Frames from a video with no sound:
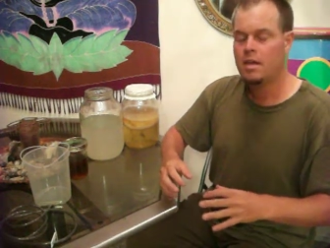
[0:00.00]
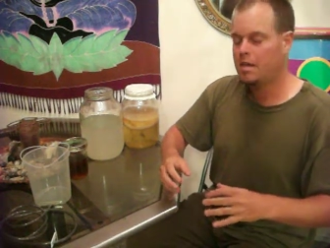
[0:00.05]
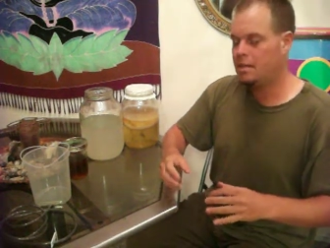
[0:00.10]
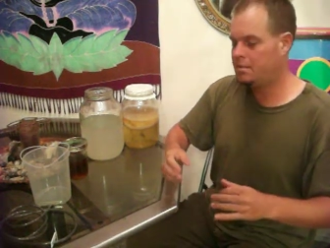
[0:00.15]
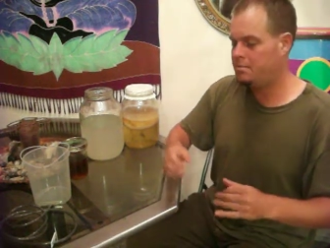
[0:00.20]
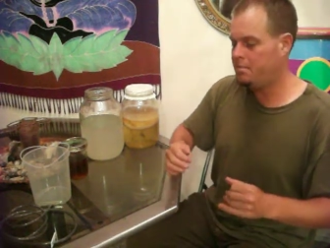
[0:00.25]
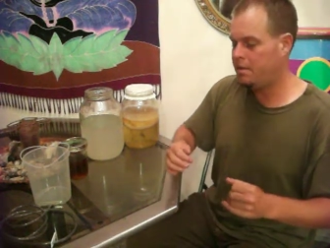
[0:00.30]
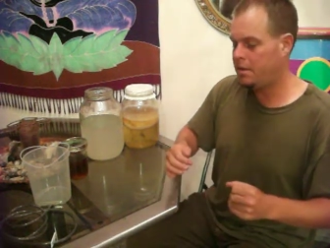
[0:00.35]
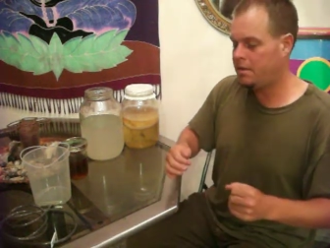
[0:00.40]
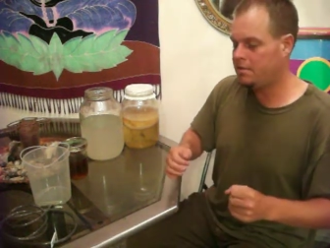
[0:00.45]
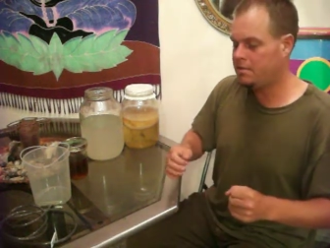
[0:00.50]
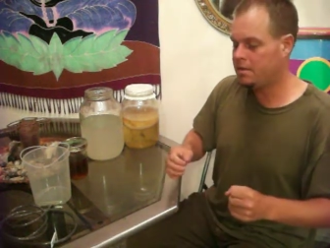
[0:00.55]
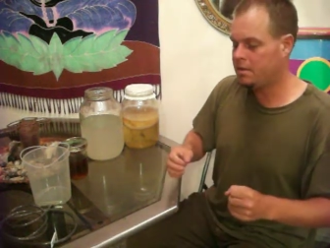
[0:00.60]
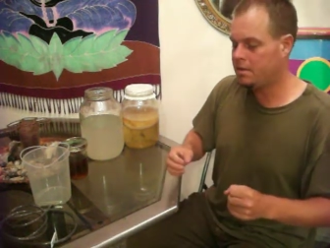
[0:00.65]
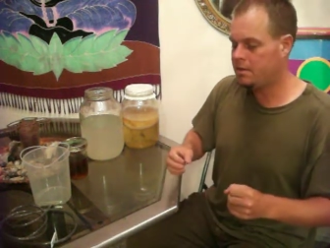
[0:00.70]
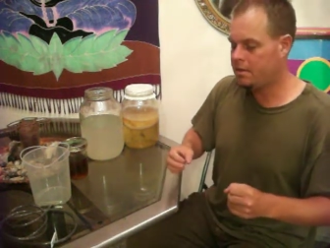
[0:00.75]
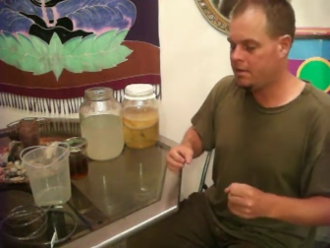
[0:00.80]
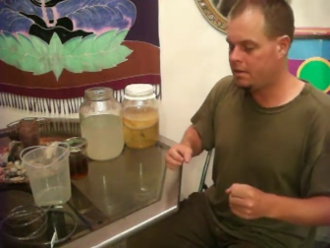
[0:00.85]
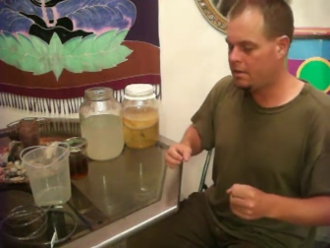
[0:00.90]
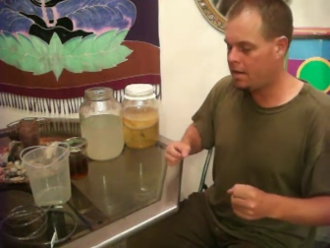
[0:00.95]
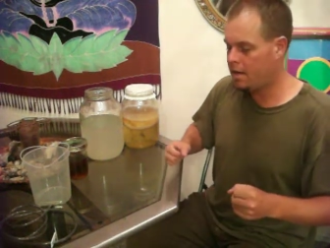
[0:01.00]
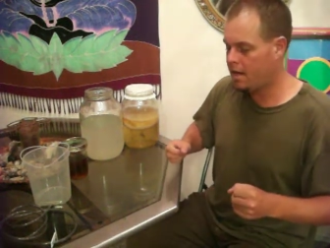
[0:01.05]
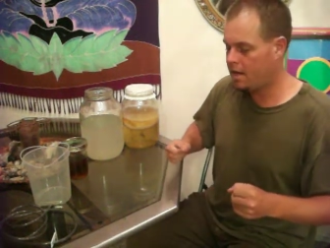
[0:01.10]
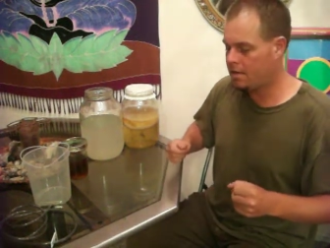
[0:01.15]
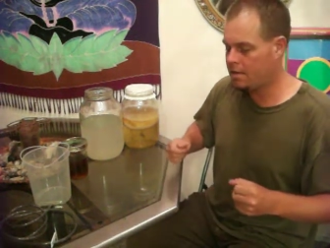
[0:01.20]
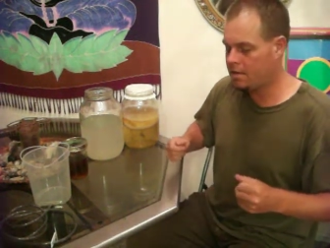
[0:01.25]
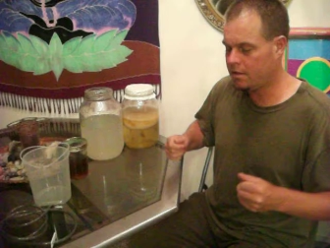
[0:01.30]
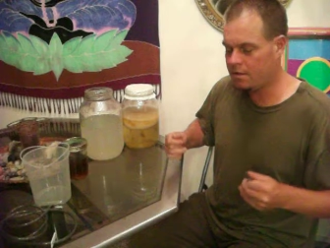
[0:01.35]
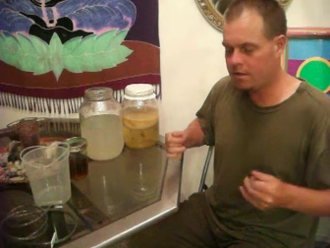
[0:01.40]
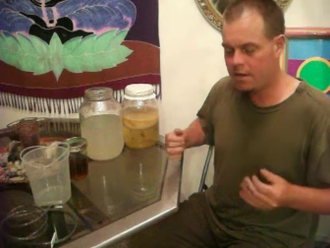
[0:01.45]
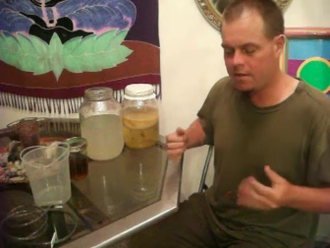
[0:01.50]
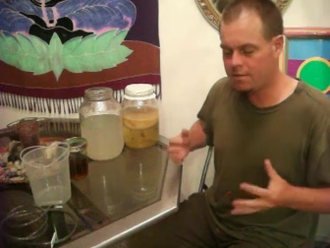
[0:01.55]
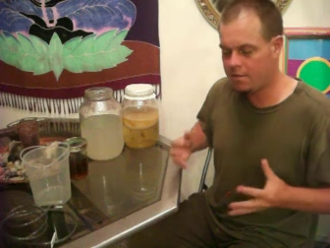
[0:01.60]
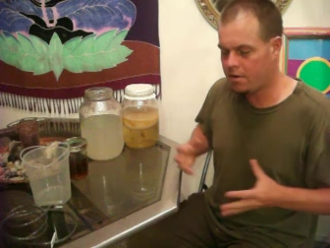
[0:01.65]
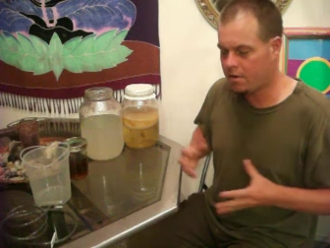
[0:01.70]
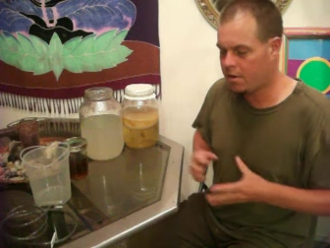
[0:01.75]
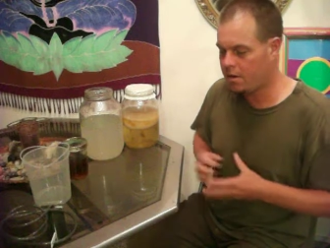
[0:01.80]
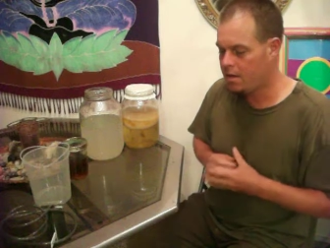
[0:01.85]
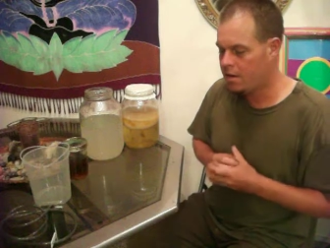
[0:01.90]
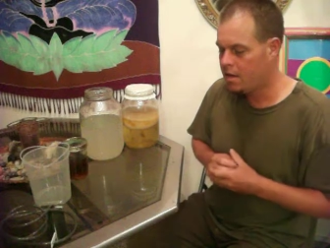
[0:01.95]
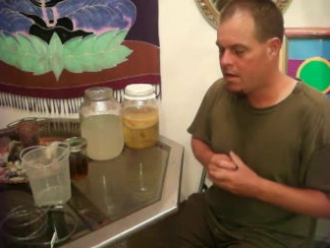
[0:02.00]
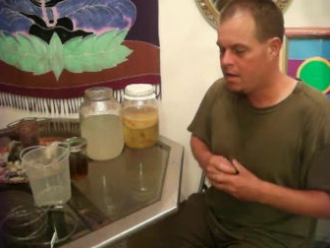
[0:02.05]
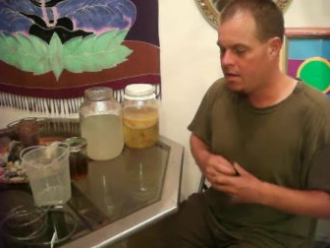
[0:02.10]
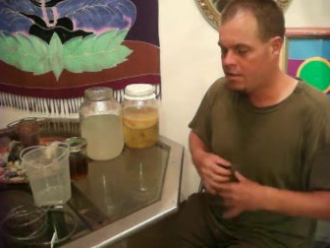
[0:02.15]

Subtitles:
It's basically like the liver,